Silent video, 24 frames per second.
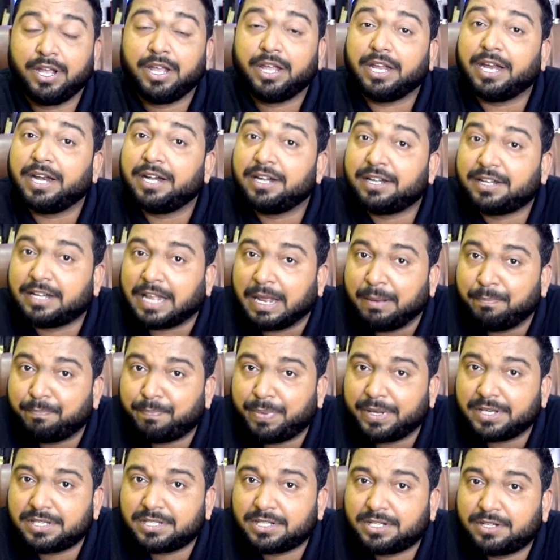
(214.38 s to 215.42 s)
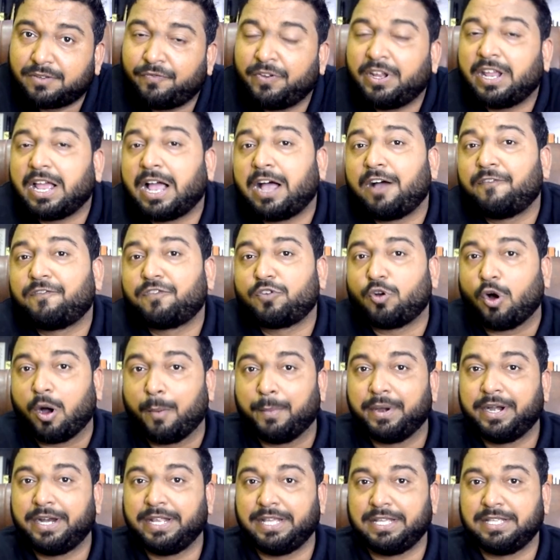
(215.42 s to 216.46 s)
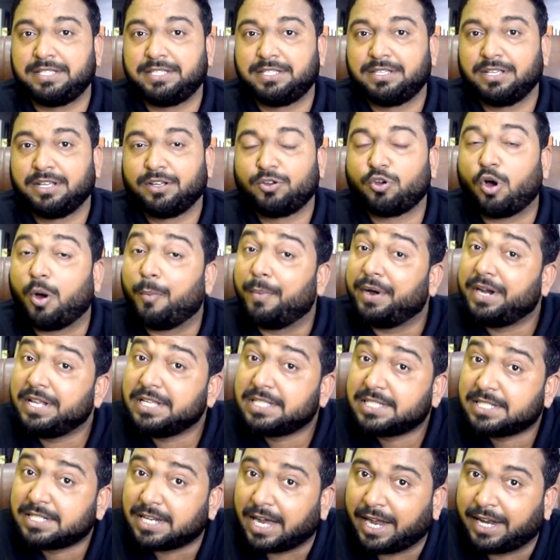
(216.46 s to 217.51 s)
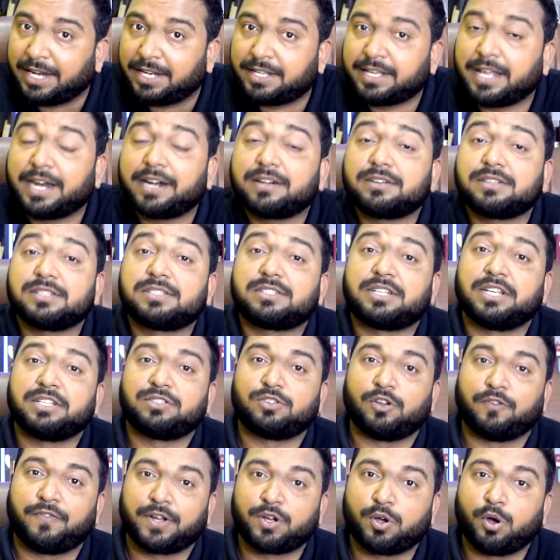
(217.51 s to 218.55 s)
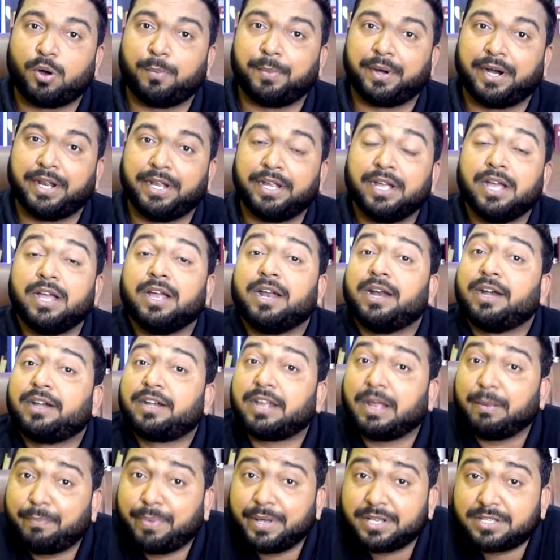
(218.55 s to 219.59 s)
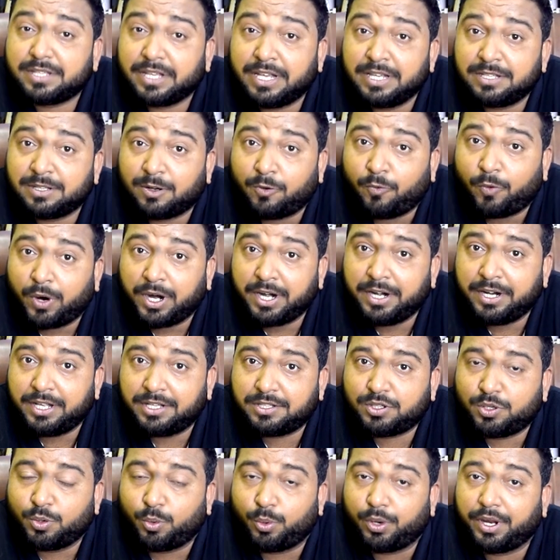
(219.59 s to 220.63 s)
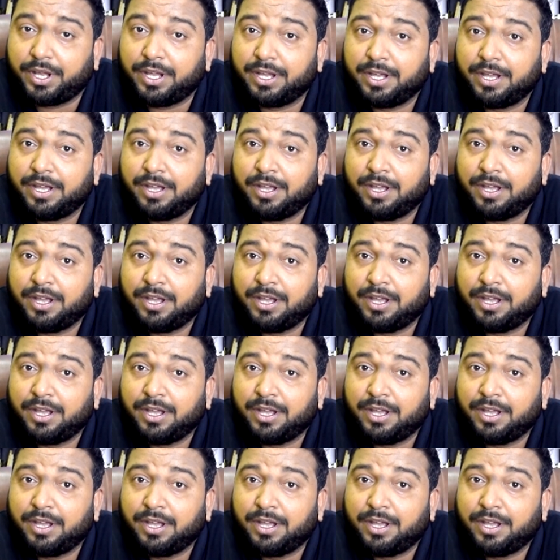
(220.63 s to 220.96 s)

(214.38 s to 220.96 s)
In Tempest, we have comedies, comedy style, characteristics of a comedy. Tempest is a one-day story.